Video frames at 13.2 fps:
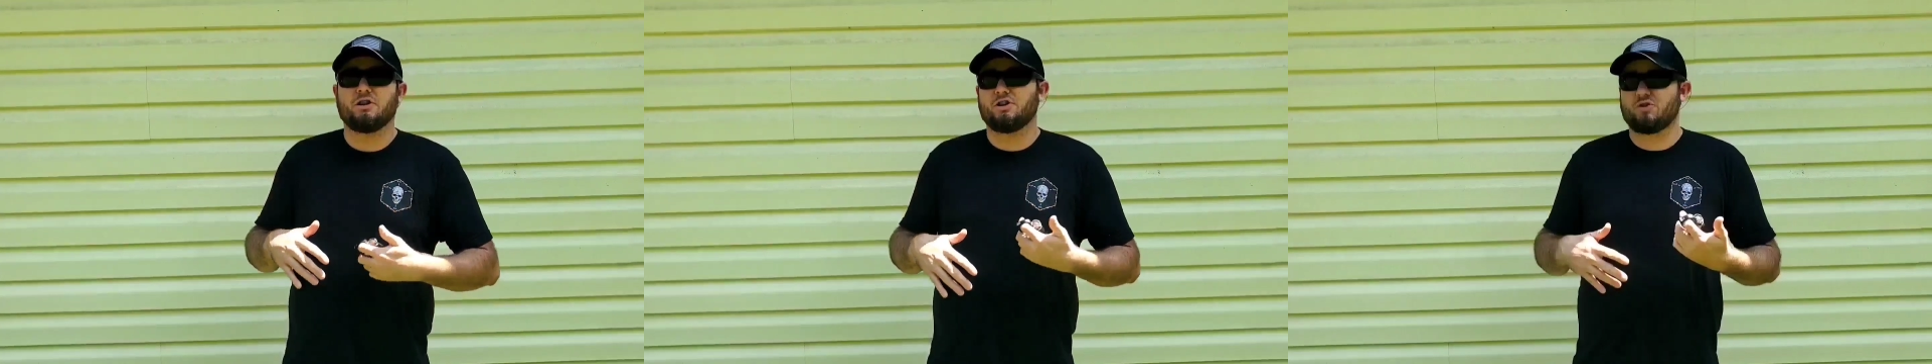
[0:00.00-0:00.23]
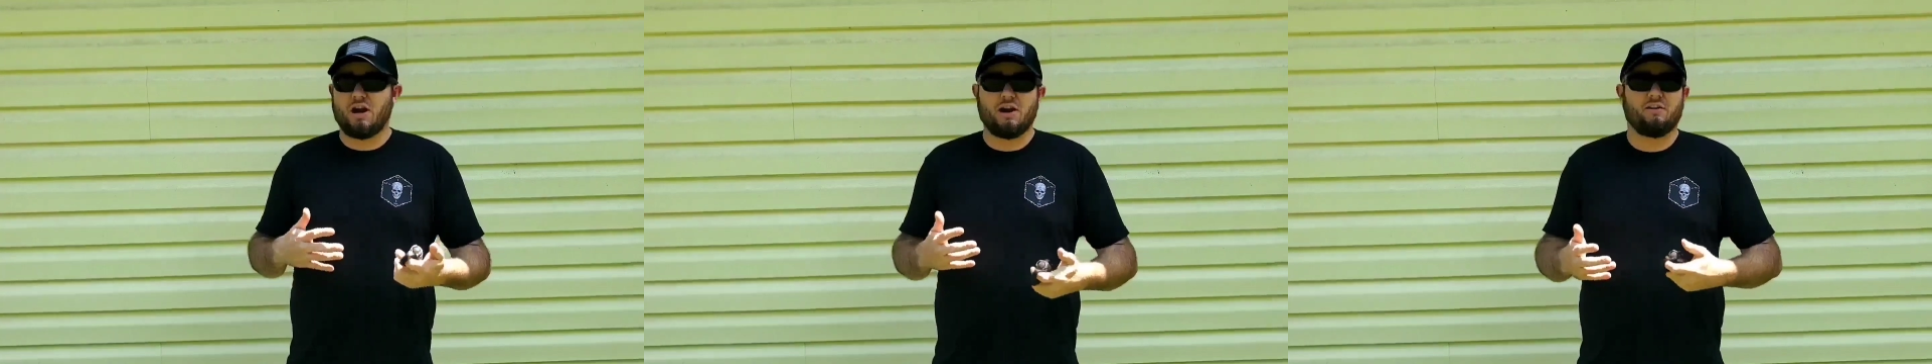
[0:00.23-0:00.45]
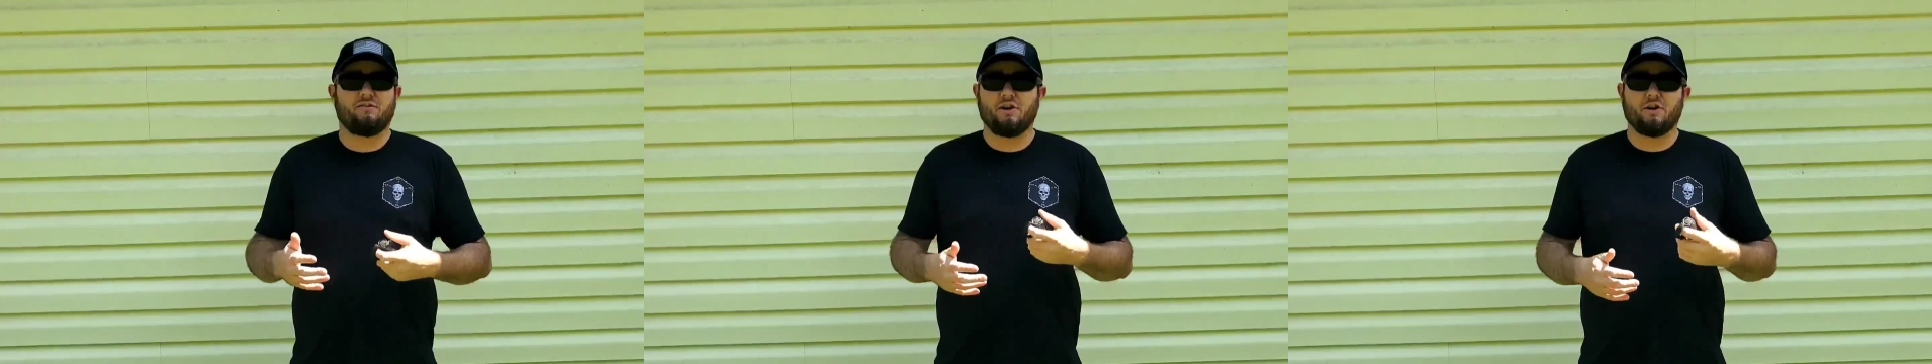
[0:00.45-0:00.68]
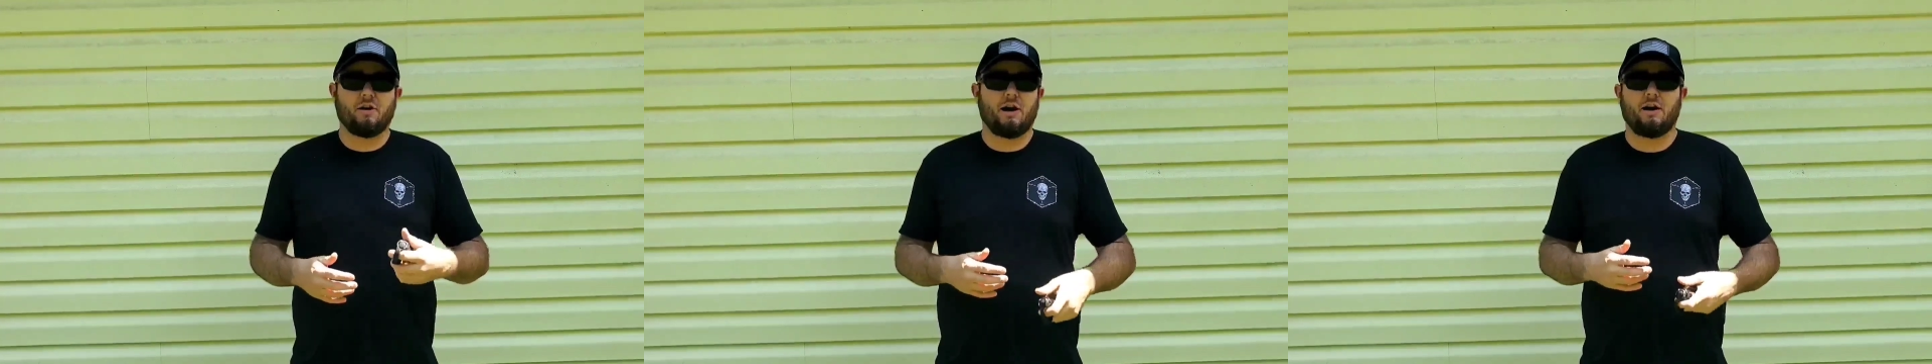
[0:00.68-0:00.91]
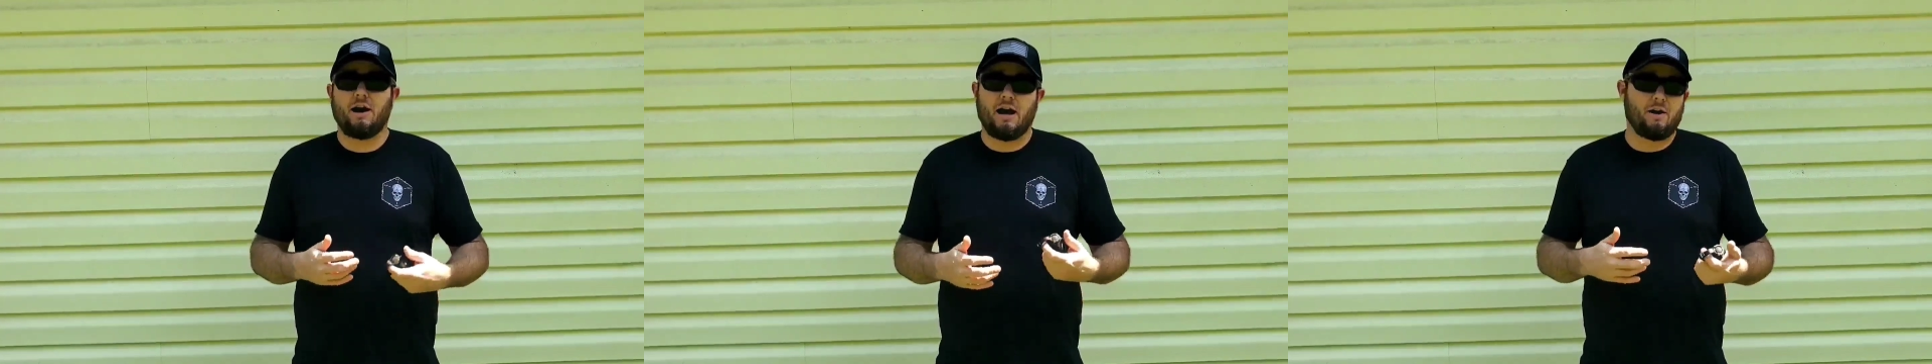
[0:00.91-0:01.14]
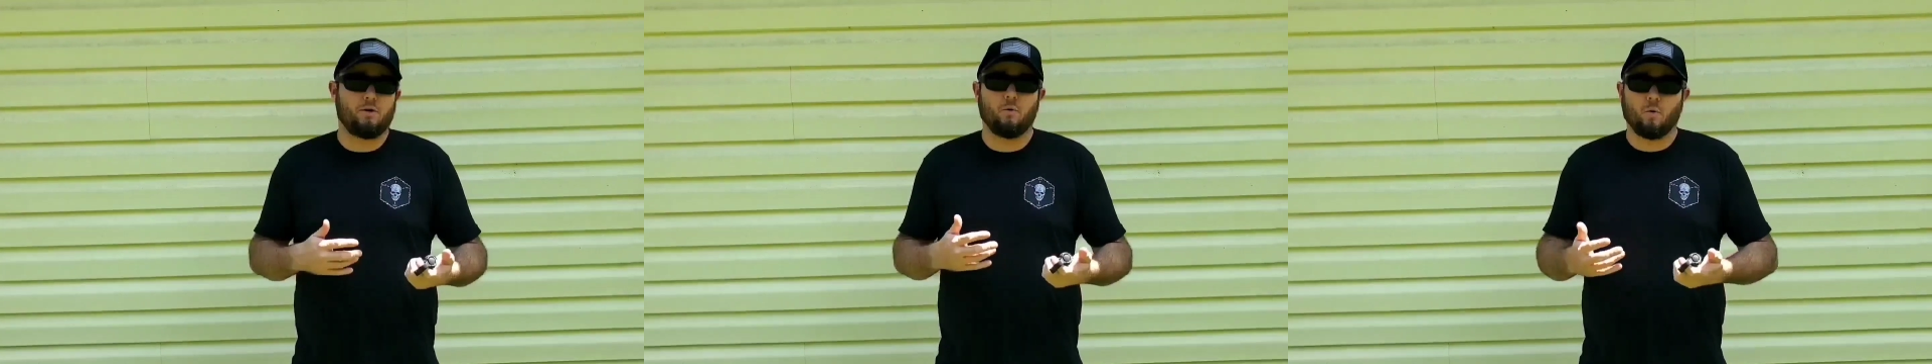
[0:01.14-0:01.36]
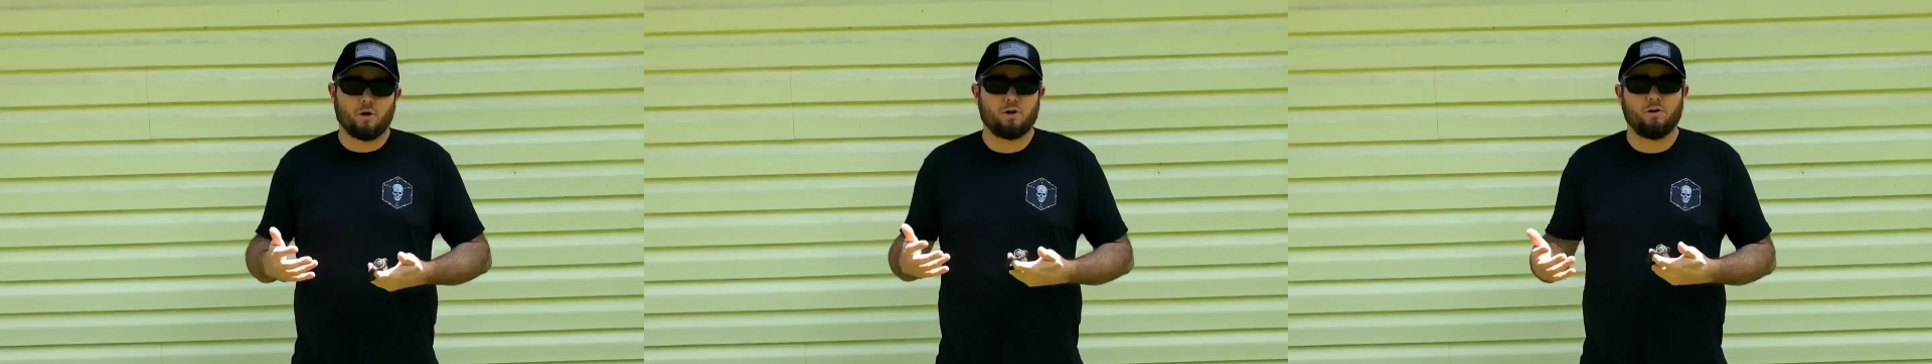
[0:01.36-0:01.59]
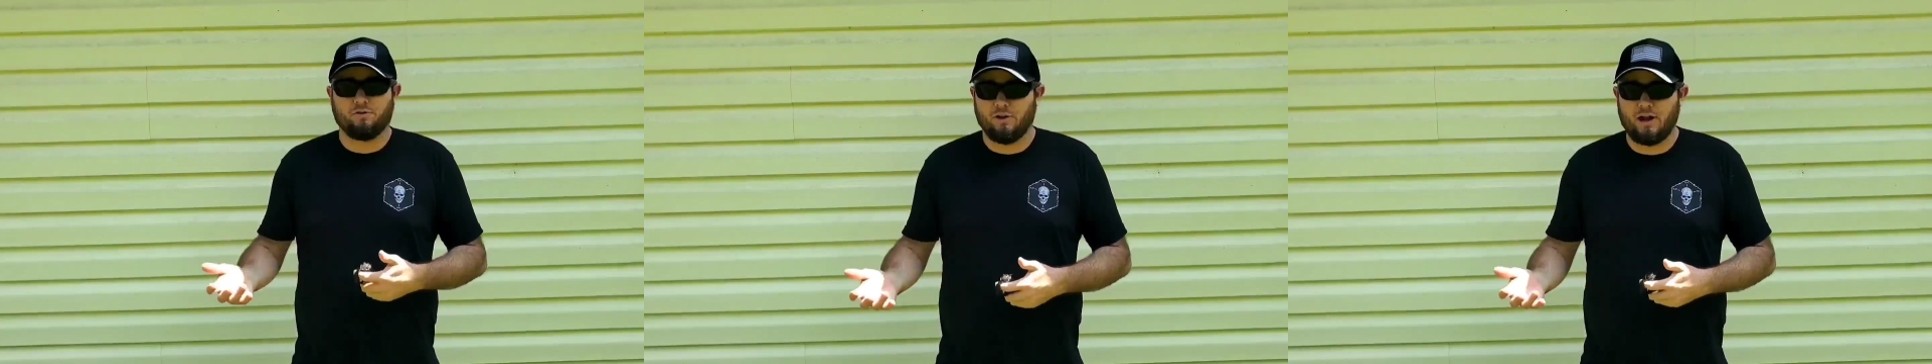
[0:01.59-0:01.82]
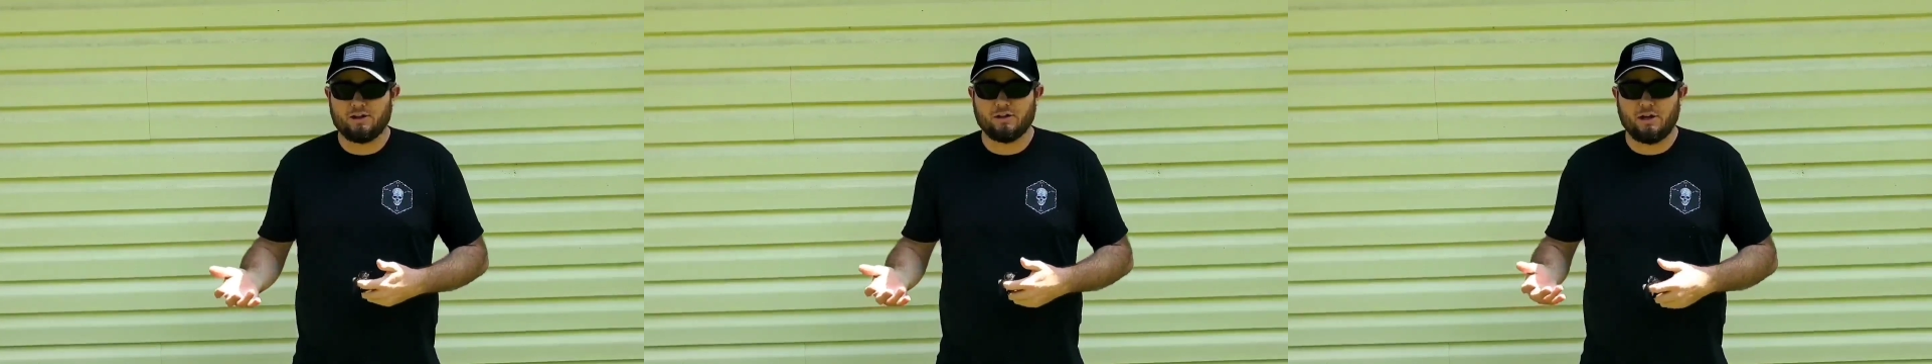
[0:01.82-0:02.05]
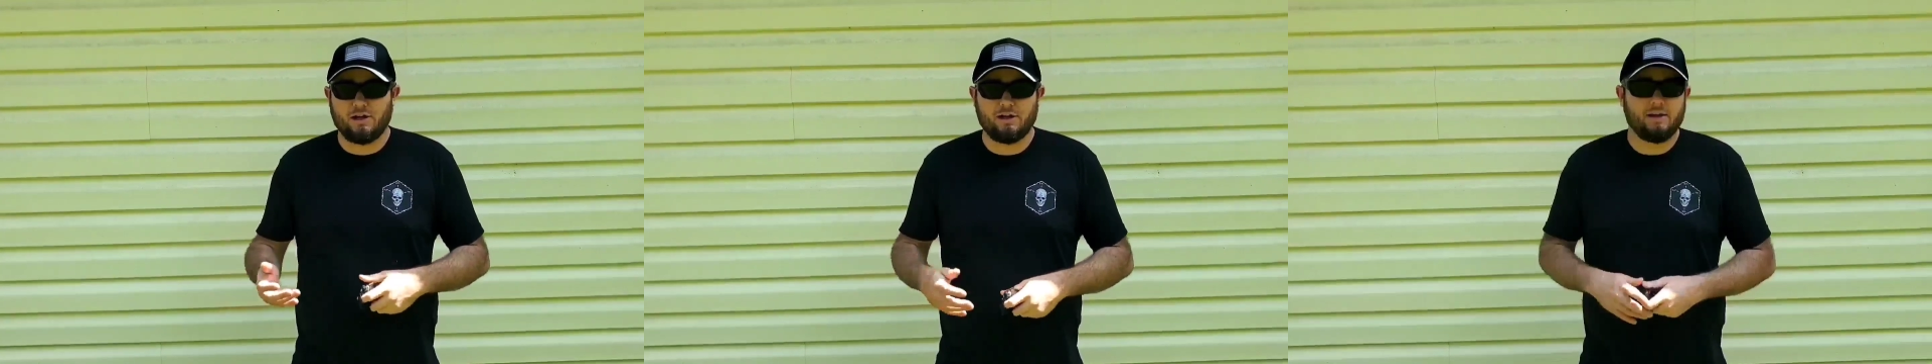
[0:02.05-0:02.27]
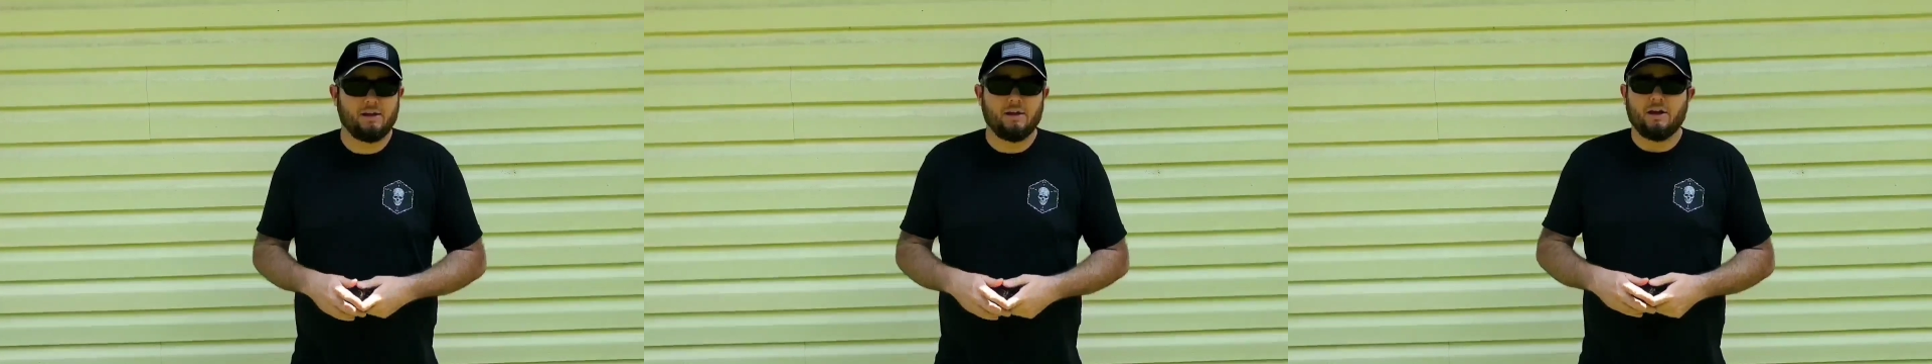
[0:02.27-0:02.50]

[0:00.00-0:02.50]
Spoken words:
and trying to figure out how to work your flashlight.